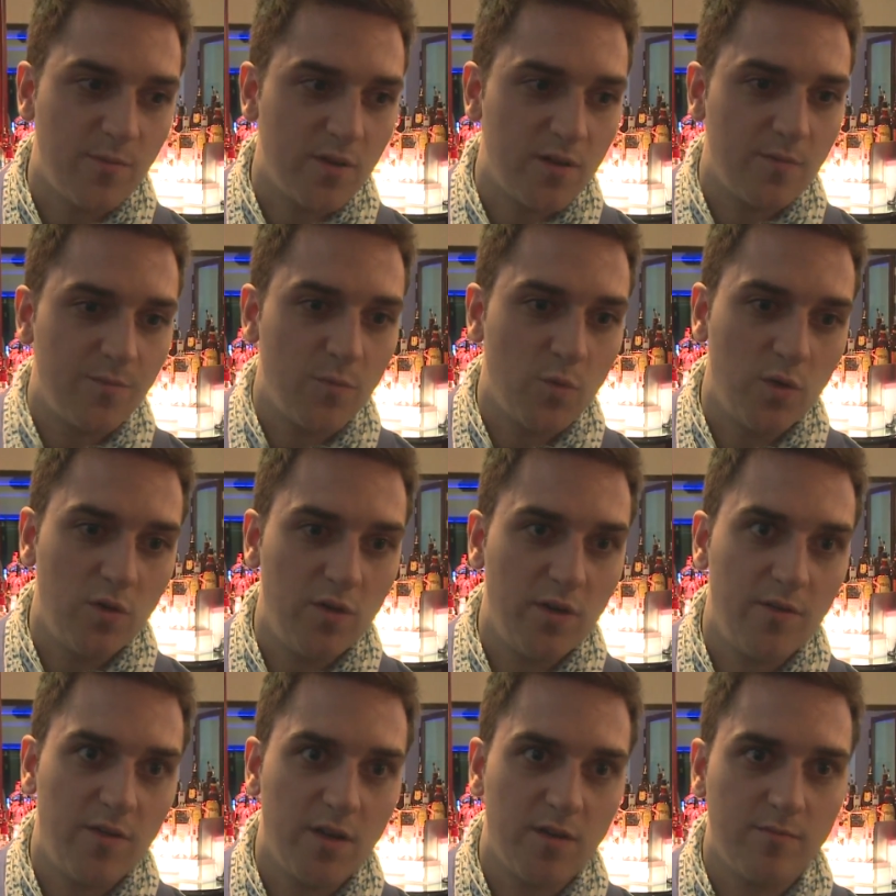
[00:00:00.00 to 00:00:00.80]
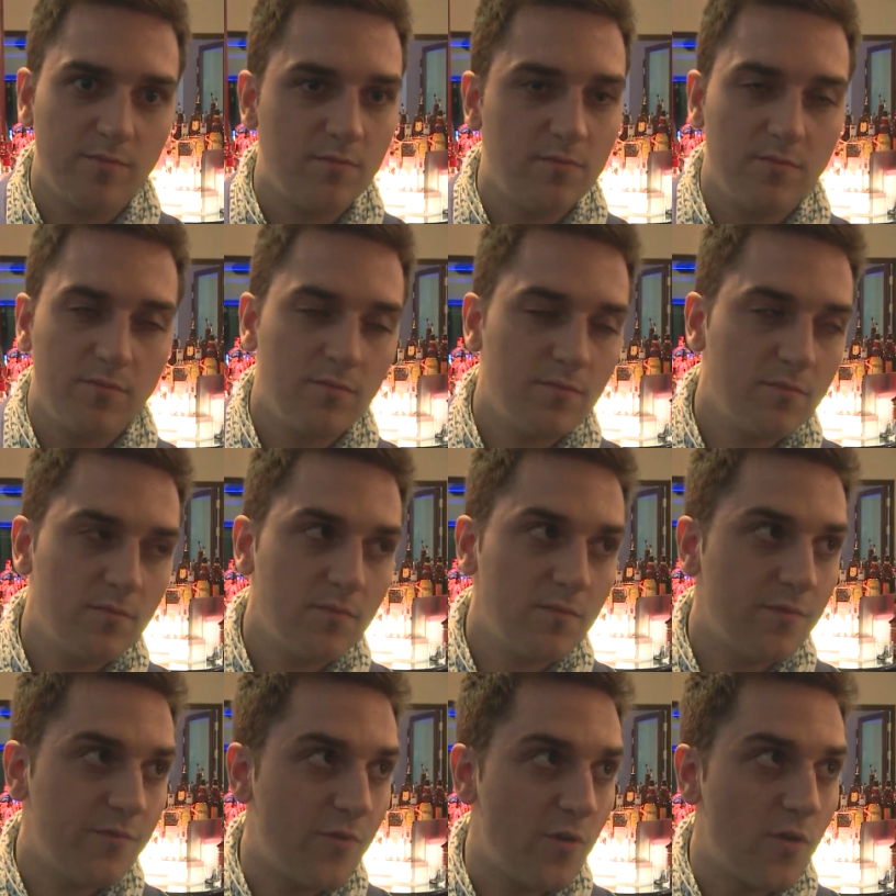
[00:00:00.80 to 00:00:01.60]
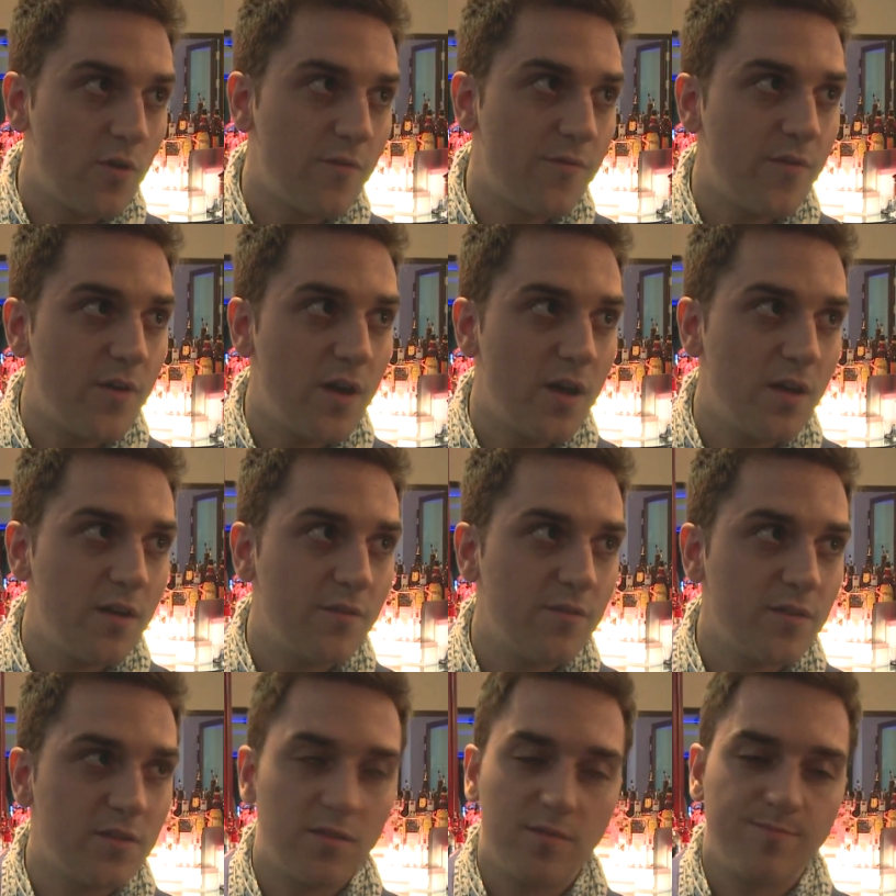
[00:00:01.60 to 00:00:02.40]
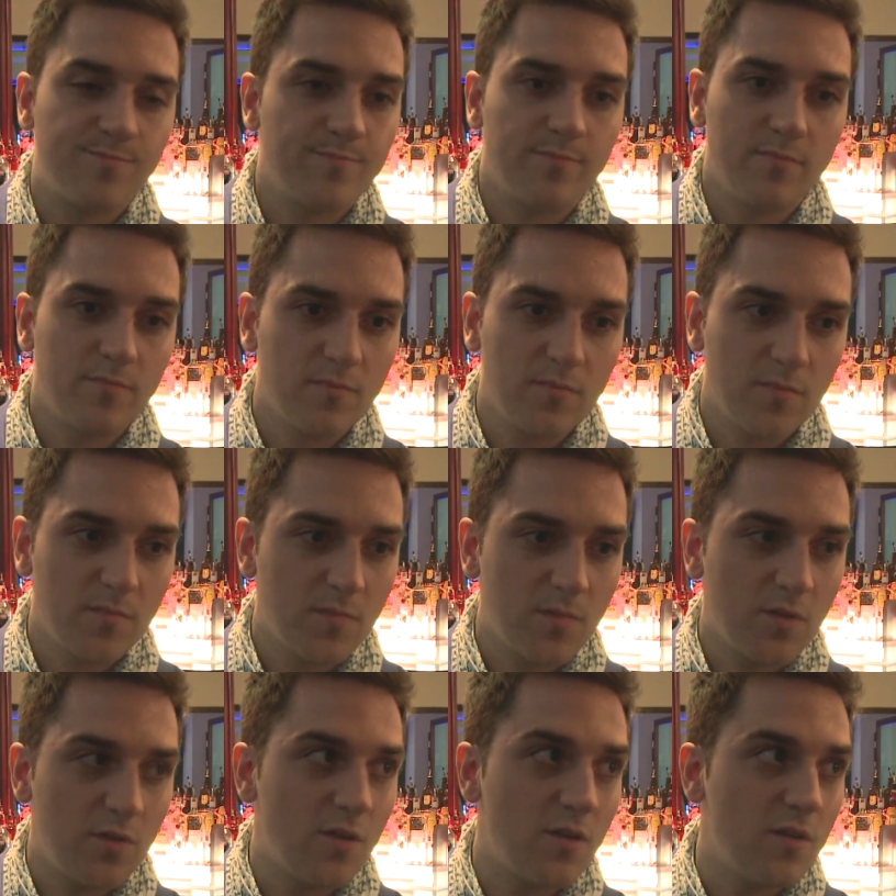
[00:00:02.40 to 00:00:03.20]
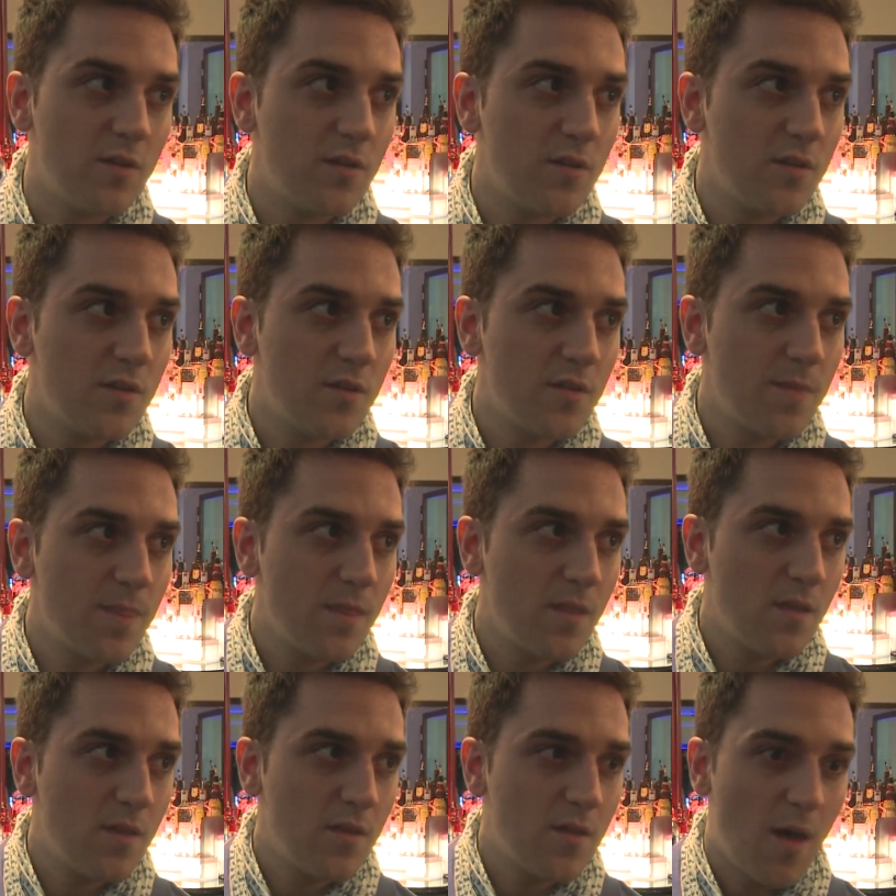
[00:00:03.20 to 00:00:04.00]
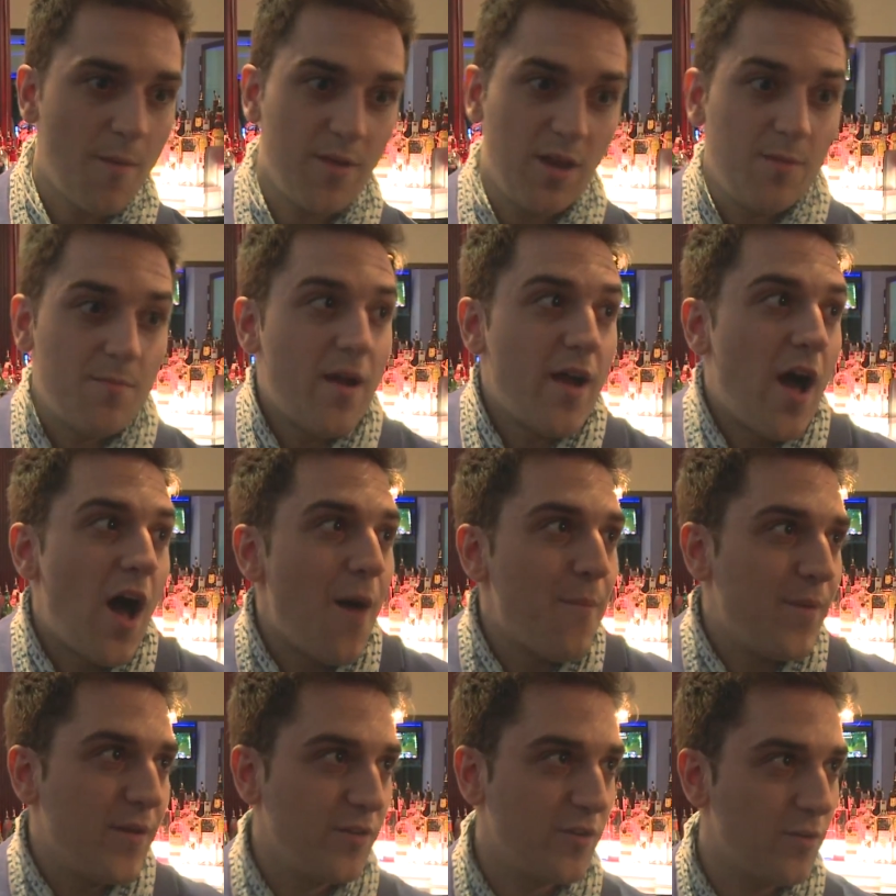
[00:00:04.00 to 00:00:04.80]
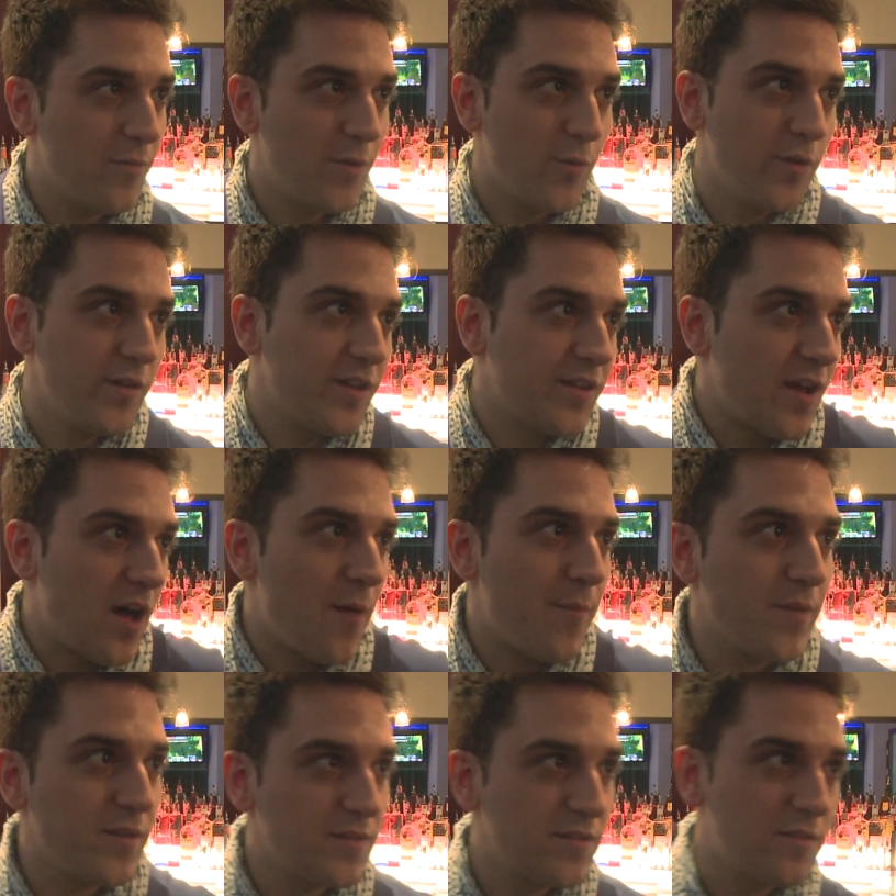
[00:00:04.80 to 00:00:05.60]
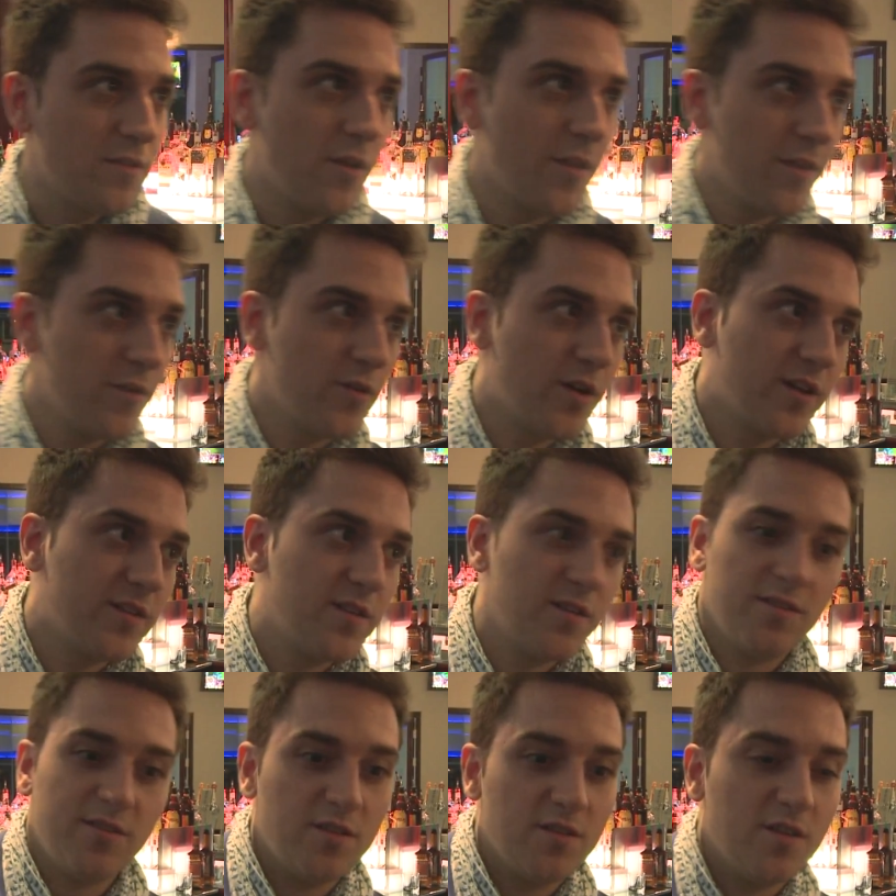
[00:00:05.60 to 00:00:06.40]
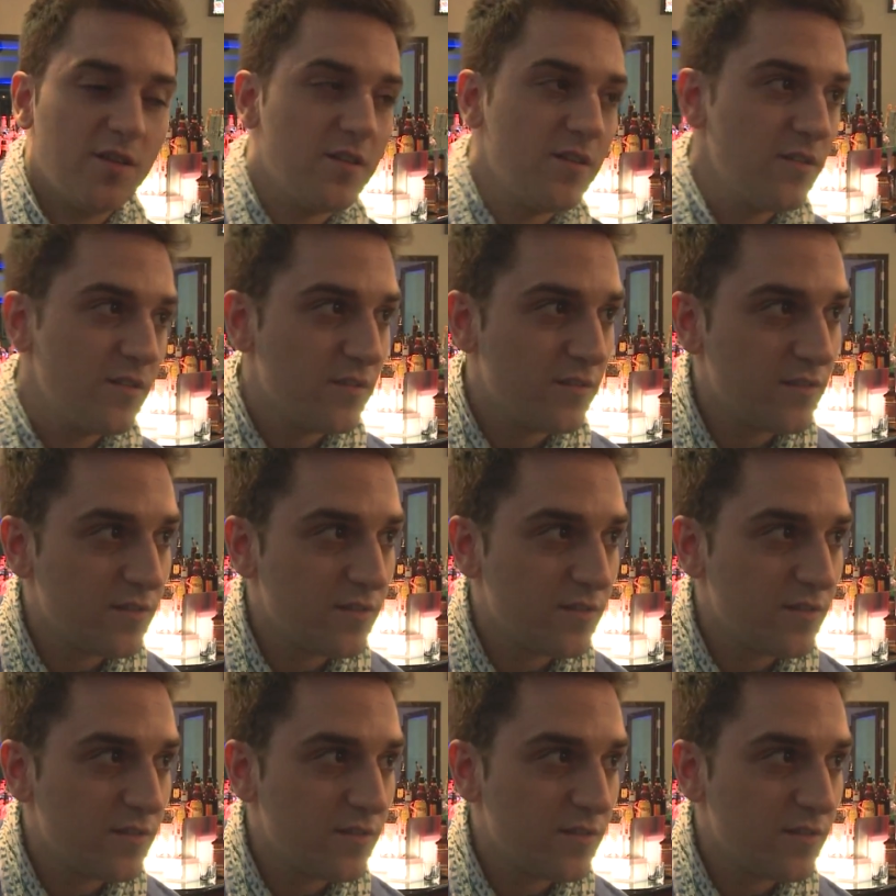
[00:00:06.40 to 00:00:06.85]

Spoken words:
But when you give 4 or 5, it's I mean, it might happen, but when that happens, the only thing you can say is GG.